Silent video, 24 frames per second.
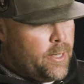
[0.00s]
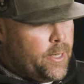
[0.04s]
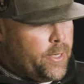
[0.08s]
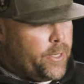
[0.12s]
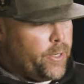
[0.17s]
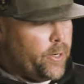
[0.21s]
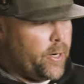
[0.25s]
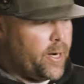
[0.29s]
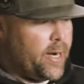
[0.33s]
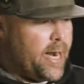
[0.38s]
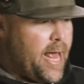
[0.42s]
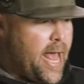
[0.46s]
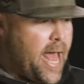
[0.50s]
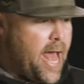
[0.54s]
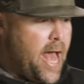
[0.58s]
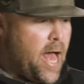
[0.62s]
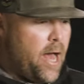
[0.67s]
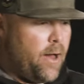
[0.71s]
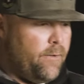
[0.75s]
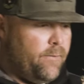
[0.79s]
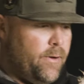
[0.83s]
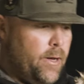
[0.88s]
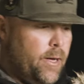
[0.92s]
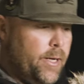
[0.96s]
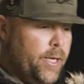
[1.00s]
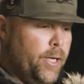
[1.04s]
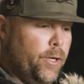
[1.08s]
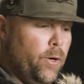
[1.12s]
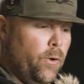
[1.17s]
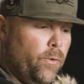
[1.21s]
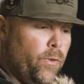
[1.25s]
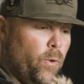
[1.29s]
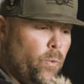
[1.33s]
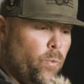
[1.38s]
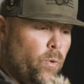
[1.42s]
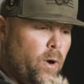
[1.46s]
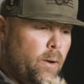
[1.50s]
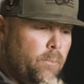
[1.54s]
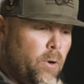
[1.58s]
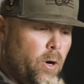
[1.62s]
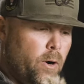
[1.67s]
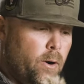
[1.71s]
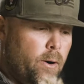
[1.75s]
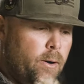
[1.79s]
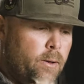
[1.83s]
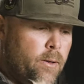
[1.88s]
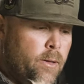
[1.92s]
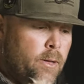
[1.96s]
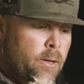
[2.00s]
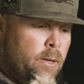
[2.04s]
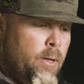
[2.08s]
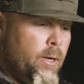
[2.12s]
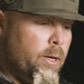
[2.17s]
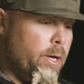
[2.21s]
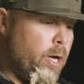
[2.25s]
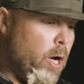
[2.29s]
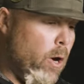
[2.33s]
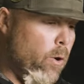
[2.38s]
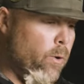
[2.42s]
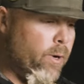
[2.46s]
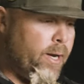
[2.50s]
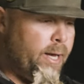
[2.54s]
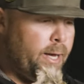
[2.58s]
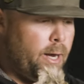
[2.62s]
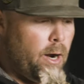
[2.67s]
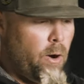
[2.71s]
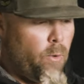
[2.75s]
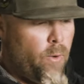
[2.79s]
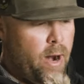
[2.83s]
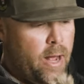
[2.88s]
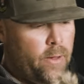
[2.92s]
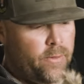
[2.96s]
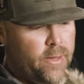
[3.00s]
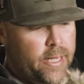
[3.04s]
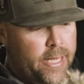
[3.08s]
you're going to have, the rubber coating around the